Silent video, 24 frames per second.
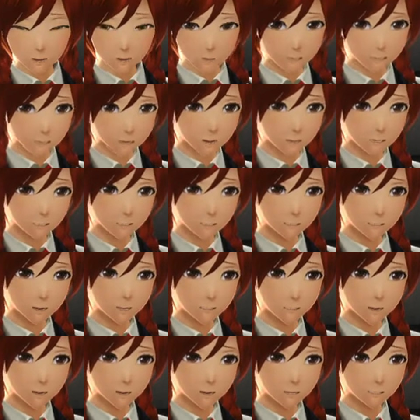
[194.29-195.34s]
I'm proud to
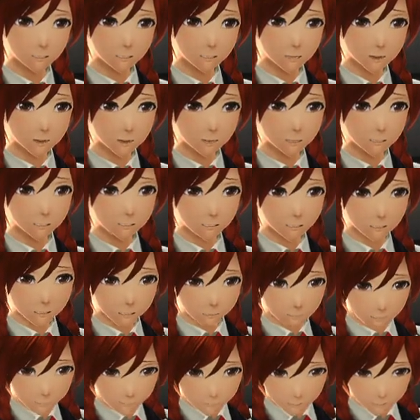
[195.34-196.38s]
be a part of it, Captain.
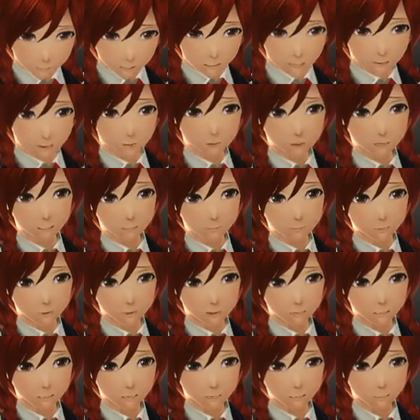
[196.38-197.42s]
I'm here to
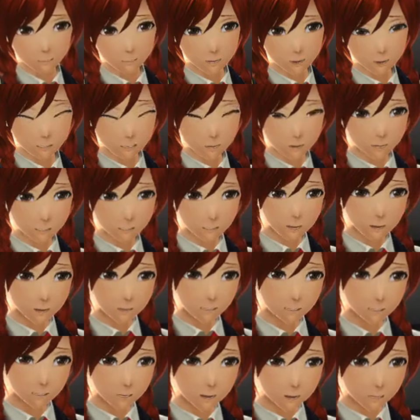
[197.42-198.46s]
support so you can fight
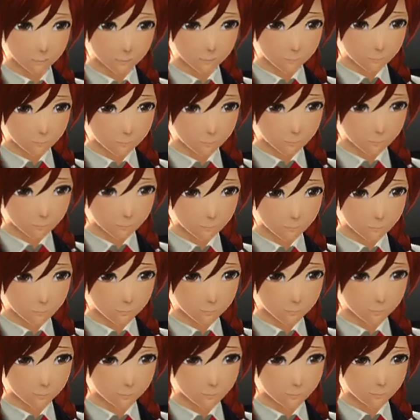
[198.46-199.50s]
without fear.
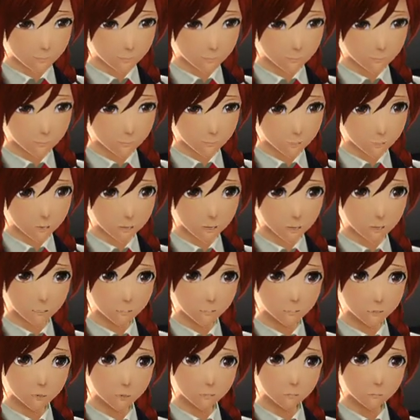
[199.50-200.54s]
On
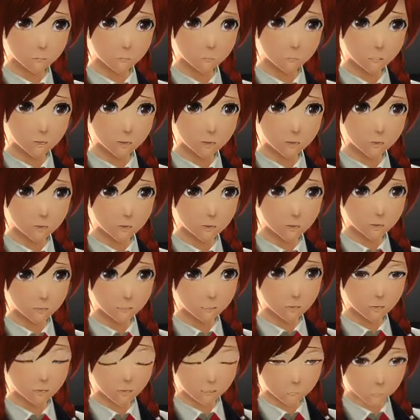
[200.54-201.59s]
that note, I've
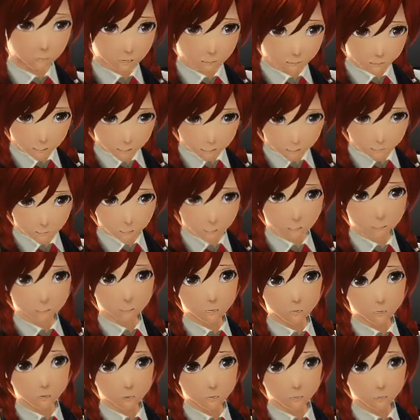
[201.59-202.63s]
noticed some
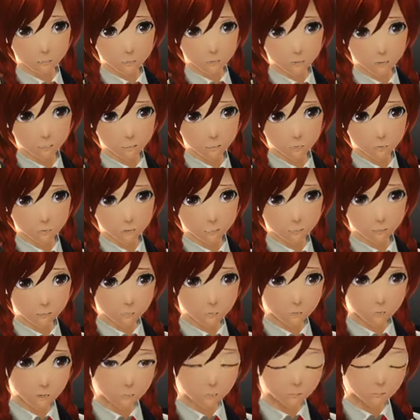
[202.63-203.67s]
inconsistency of late in the first
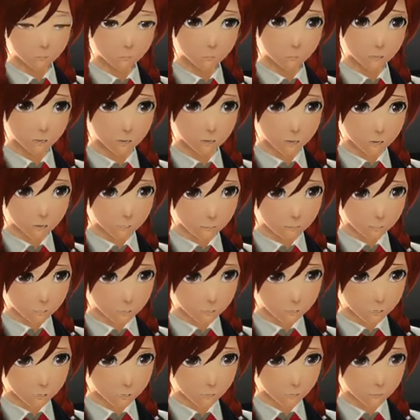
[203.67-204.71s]
unit. Is
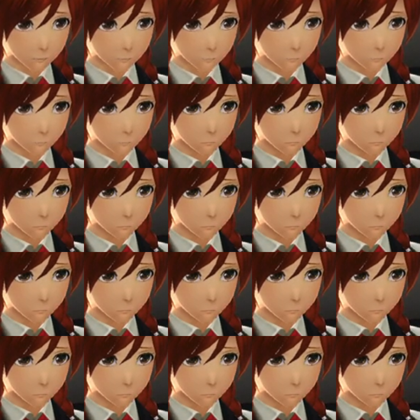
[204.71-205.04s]
everything well?